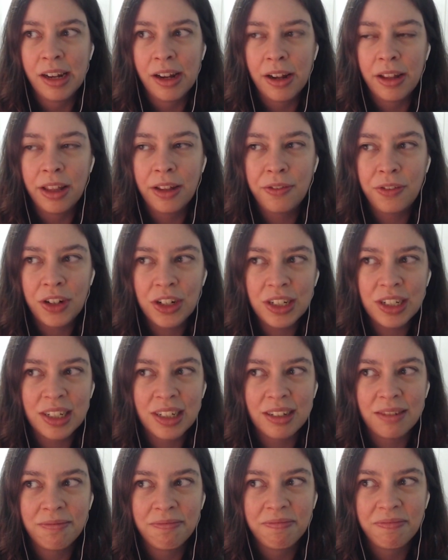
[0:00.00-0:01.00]
the
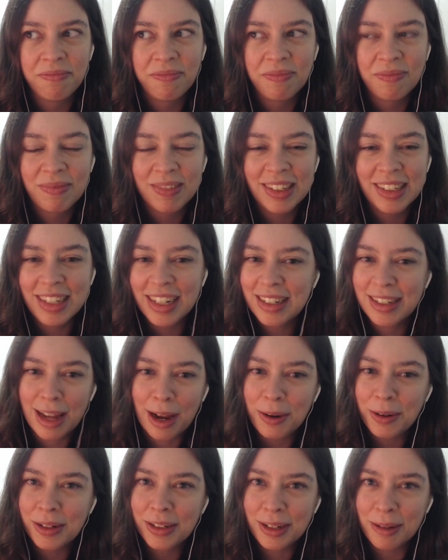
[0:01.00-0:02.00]
first 6
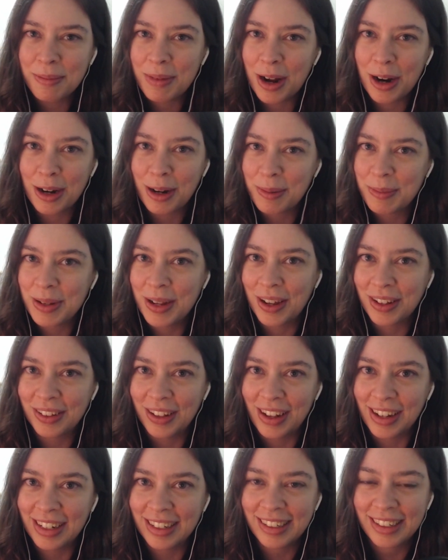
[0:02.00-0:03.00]
hours I'm not going to be
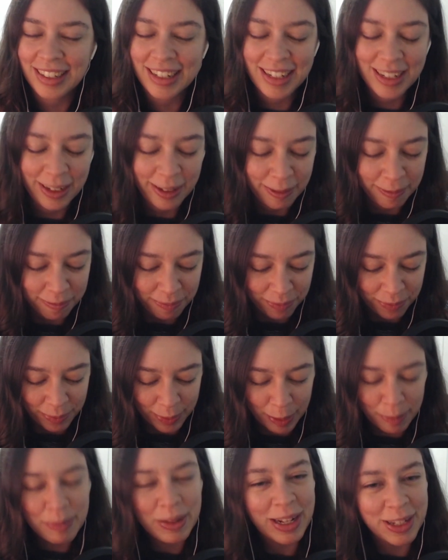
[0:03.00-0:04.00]
online,
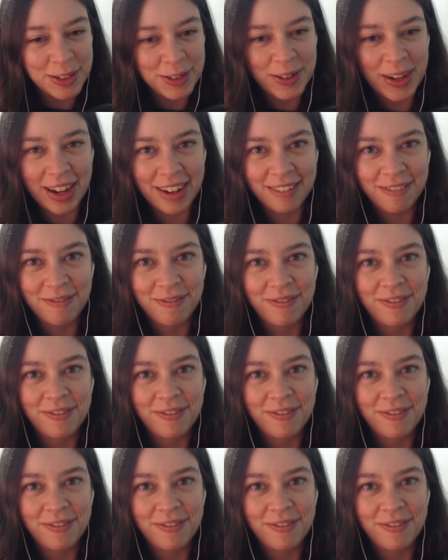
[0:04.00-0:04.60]
but that's okay.